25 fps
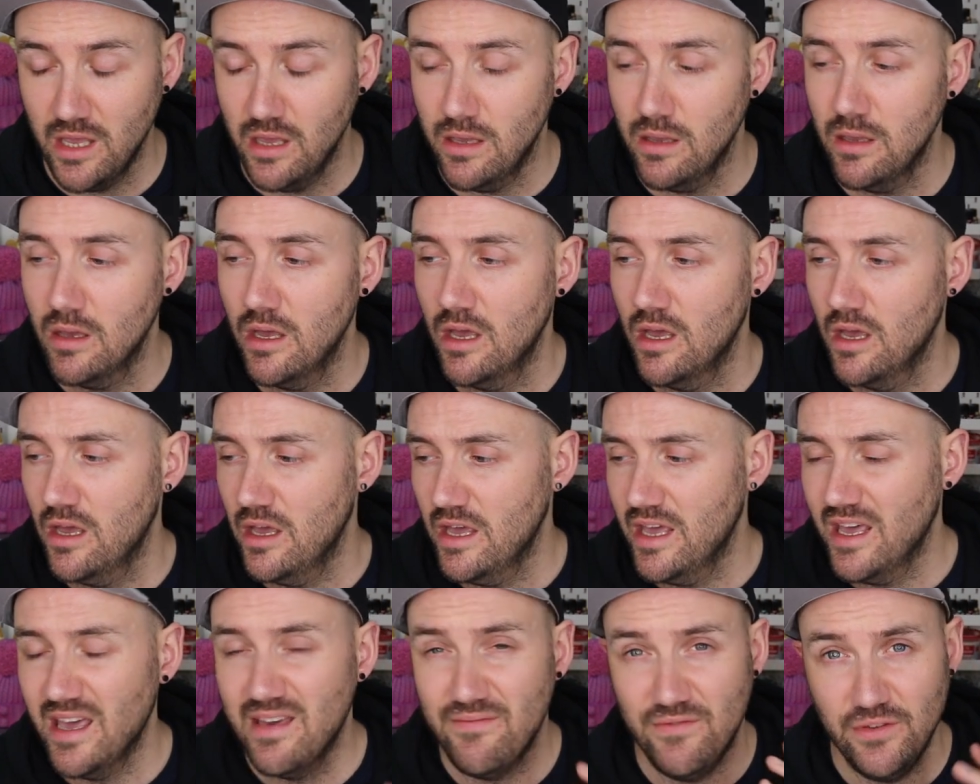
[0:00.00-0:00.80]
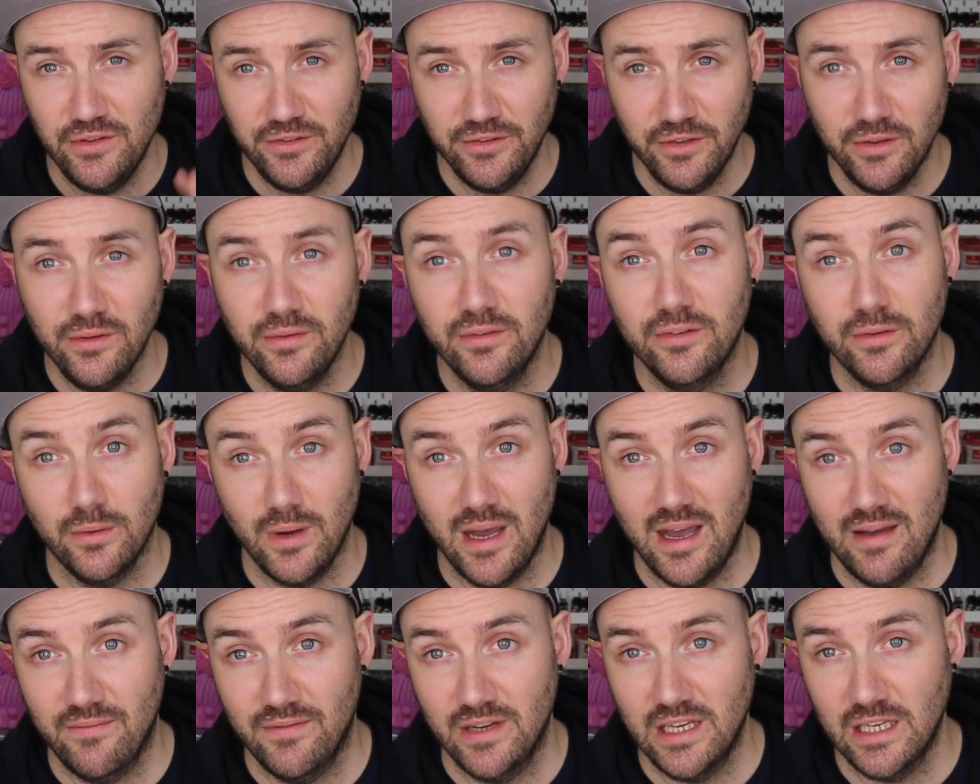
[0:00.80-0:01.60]
you. If you do still
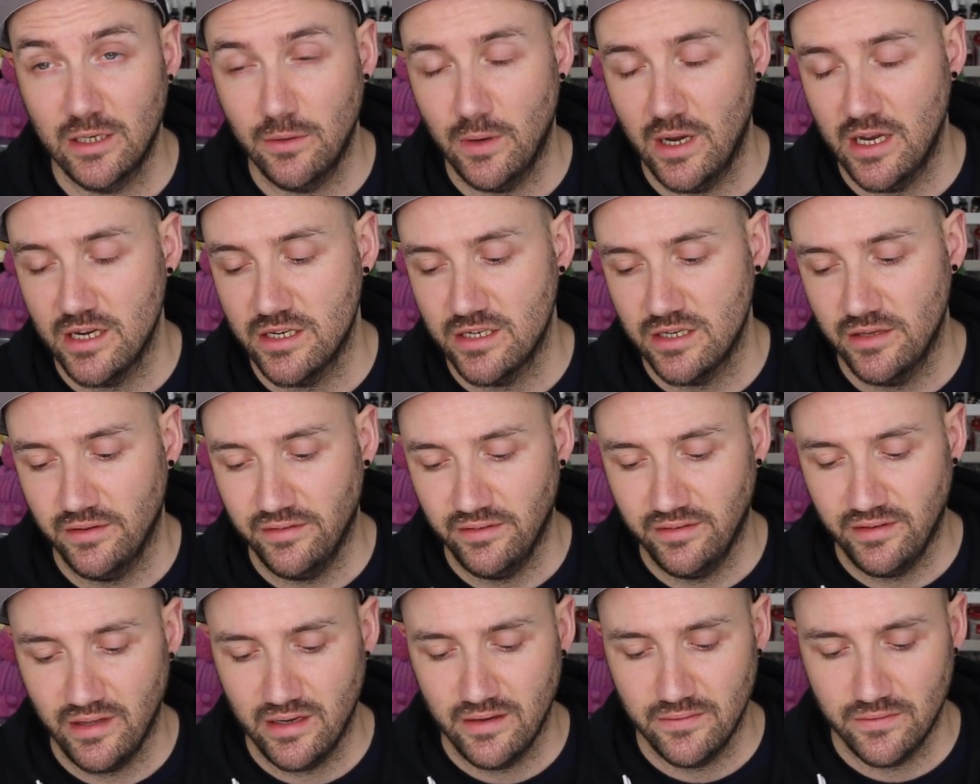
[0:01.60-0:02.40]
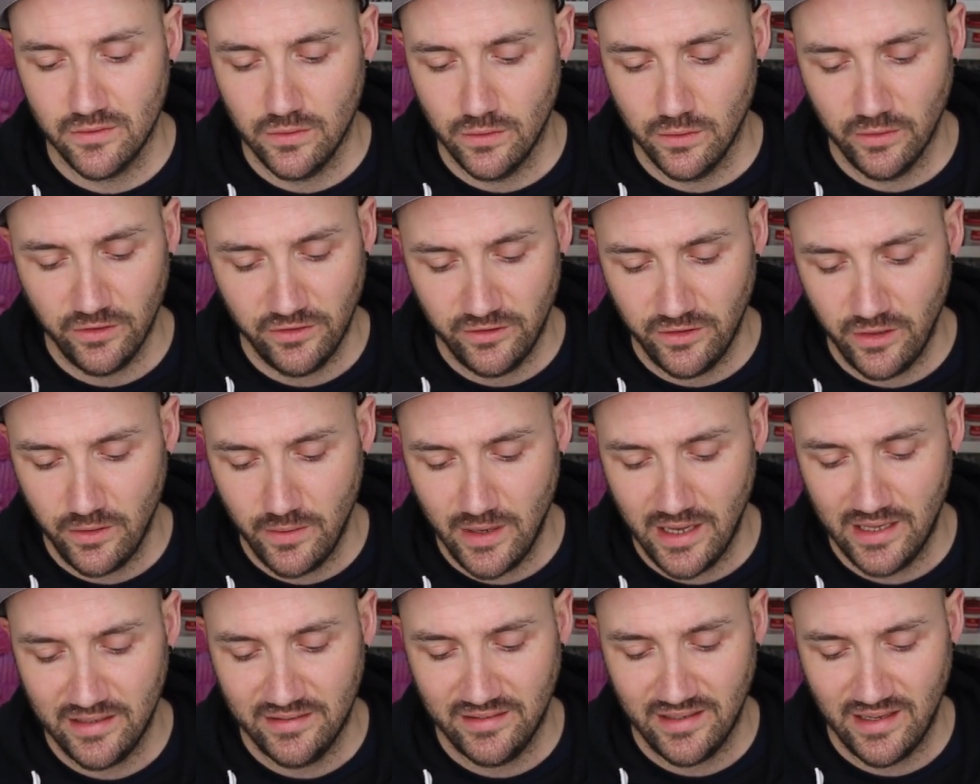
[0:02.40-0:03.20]
have any questions, then of course do
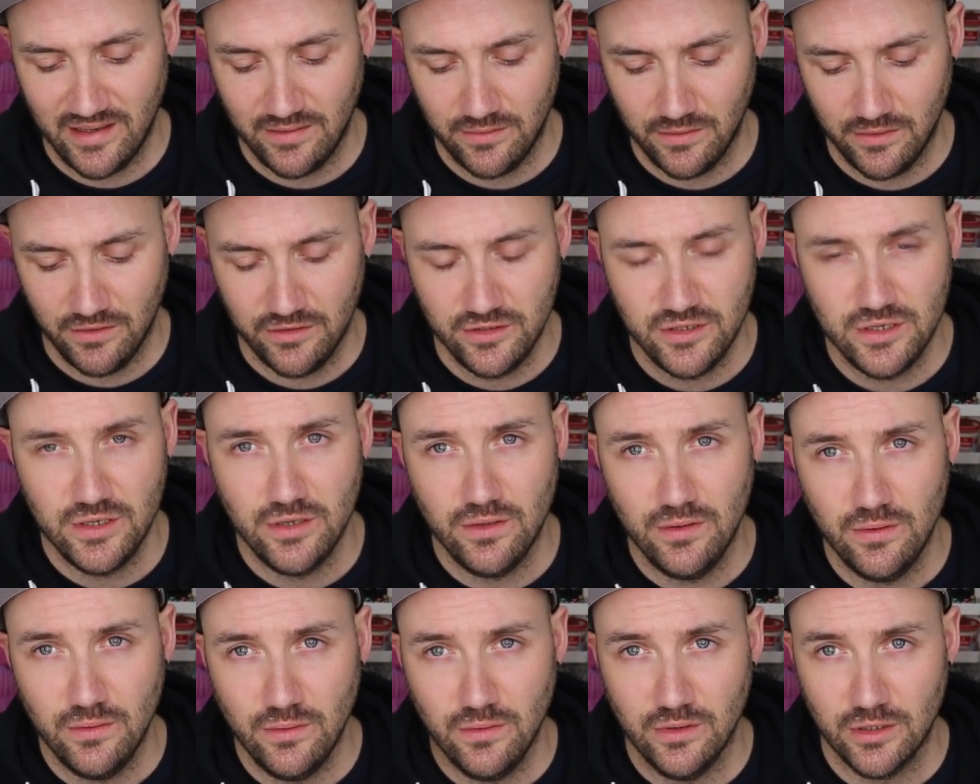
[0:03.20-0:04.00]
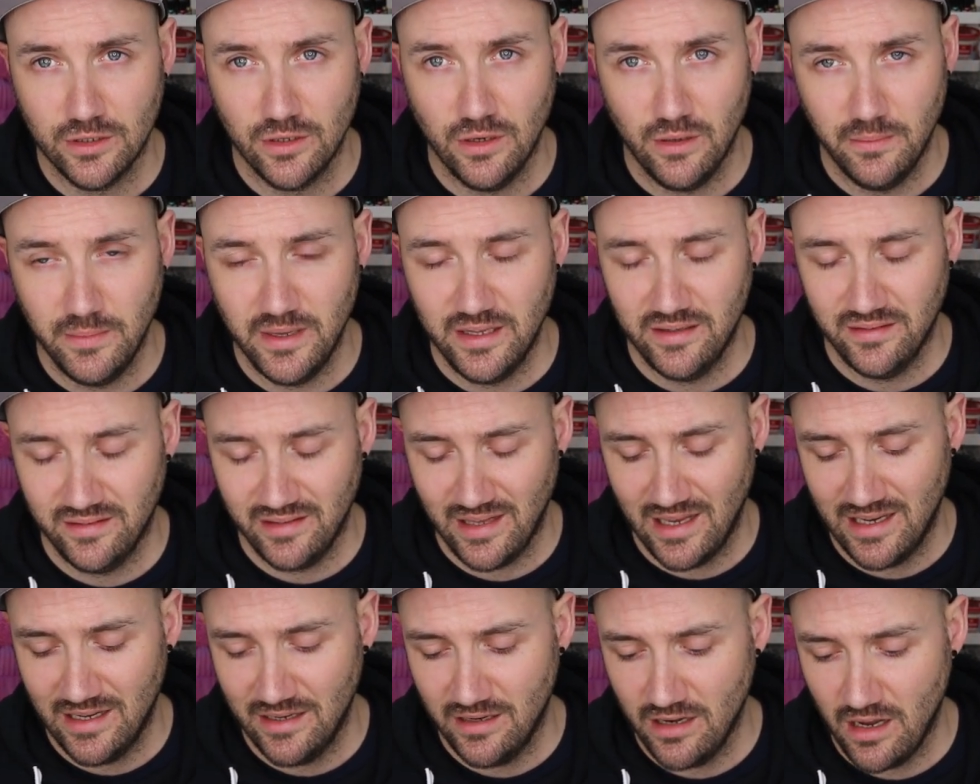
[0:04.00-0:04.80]
head down to the
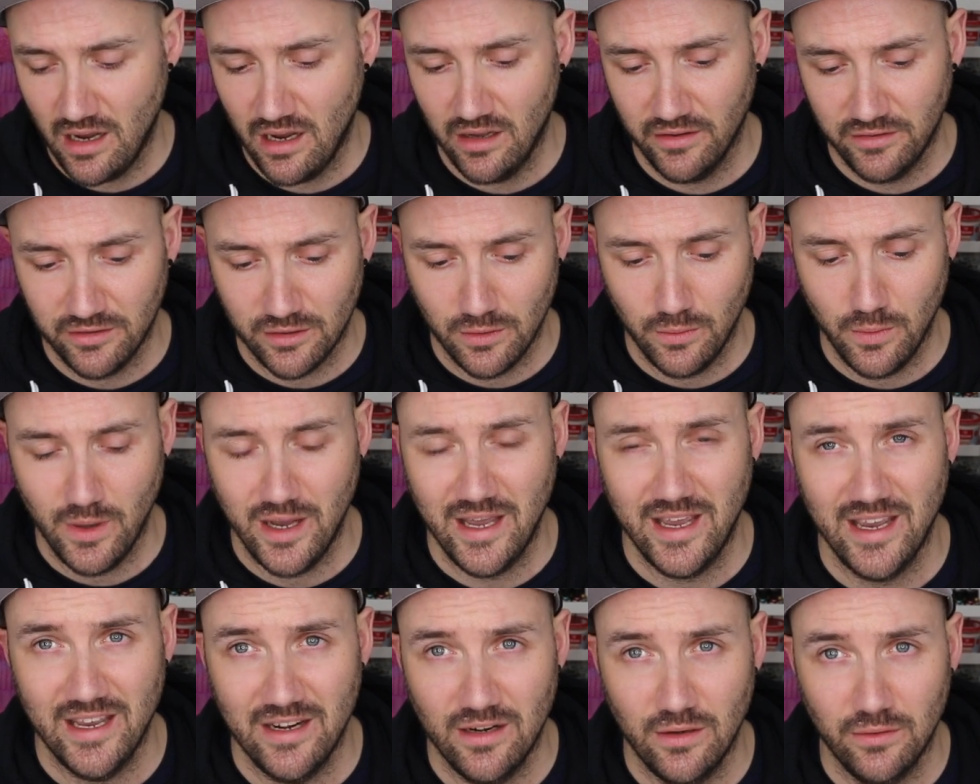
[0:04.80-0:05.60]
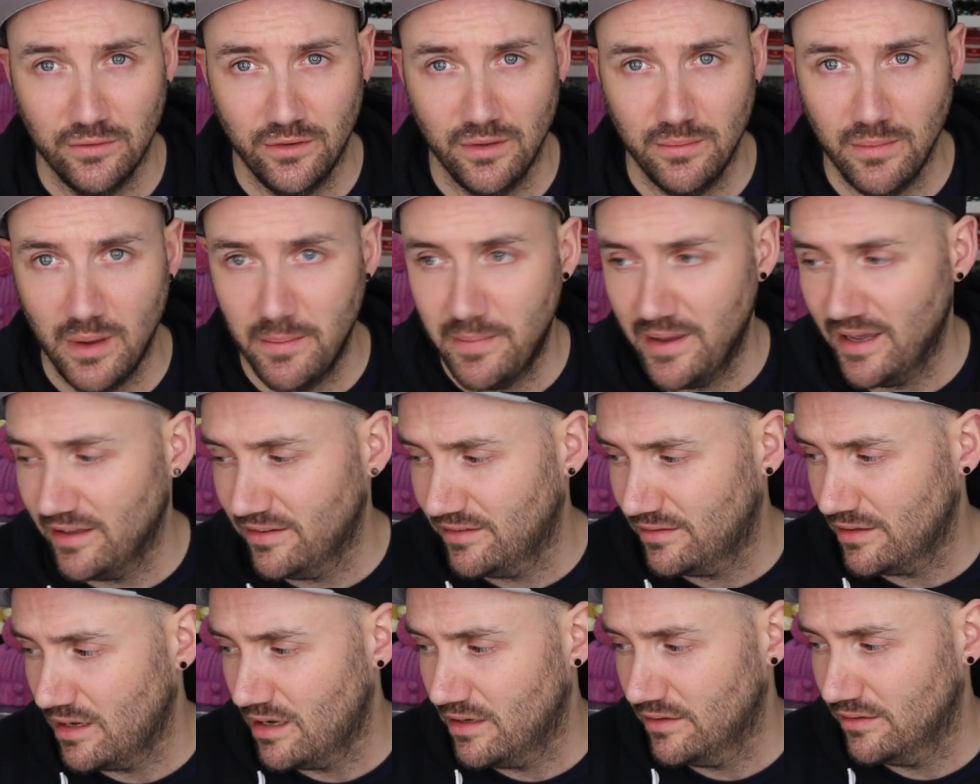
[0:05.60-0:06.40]
comments and ask away, and I'll do my
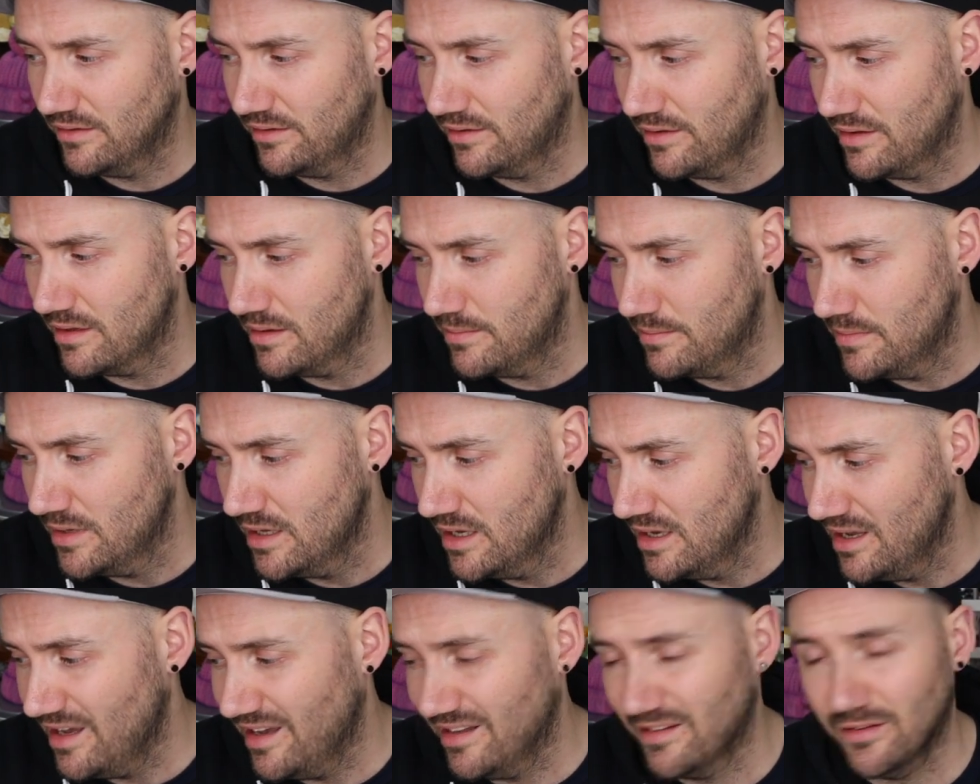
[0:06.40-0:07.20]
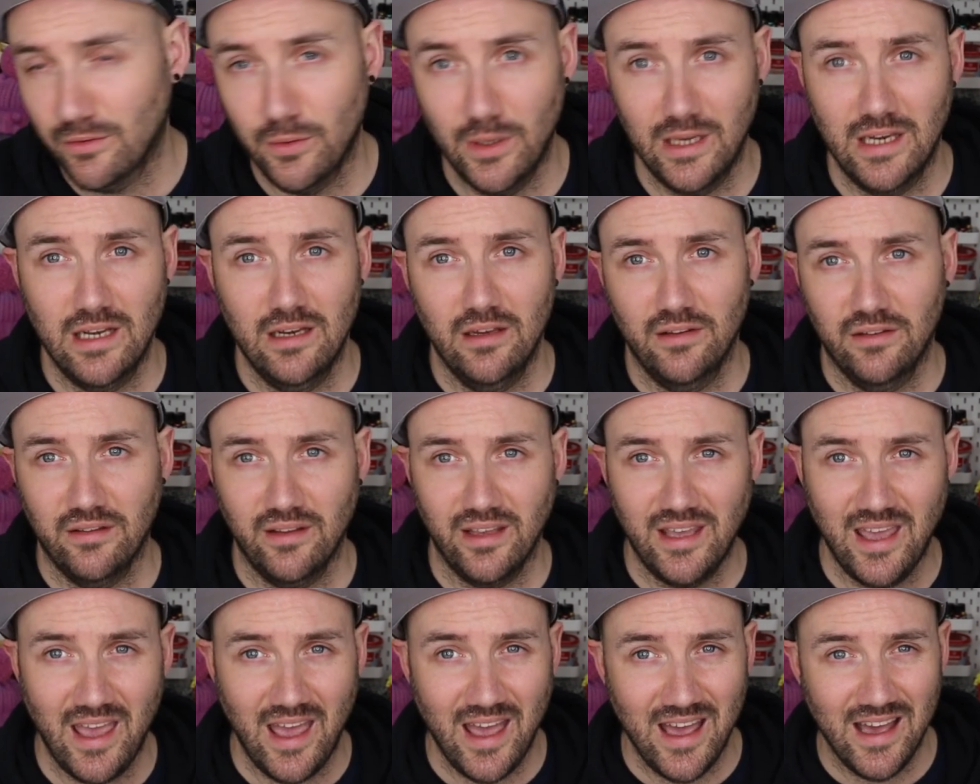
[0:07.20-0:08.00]
best to answer them as quickly as
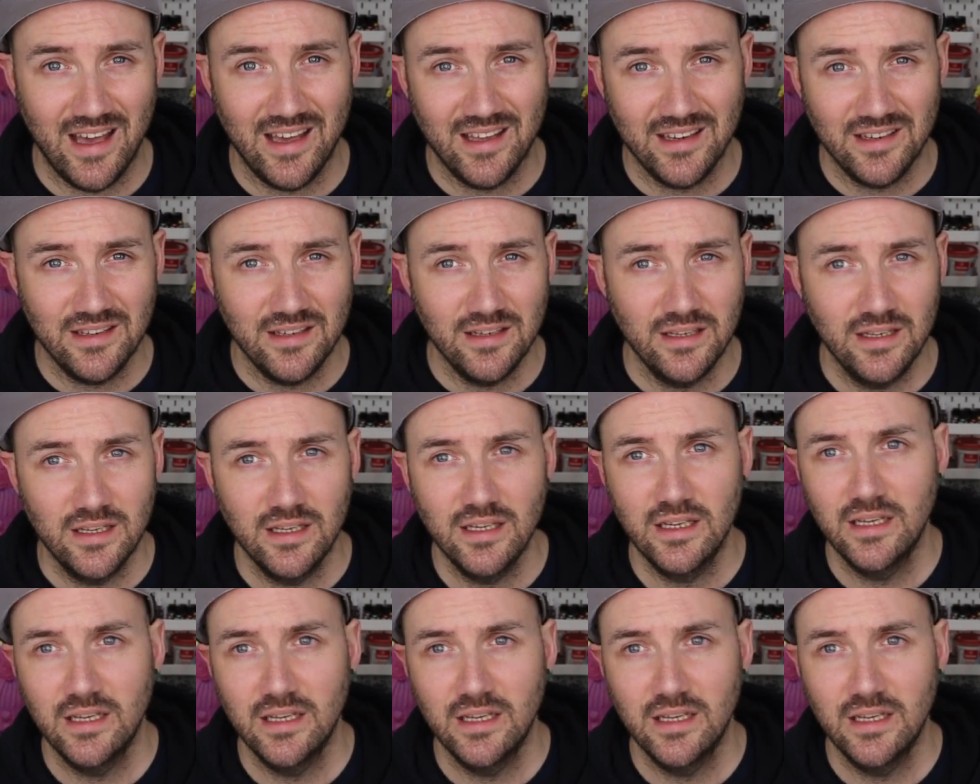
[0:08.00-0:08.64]
I can.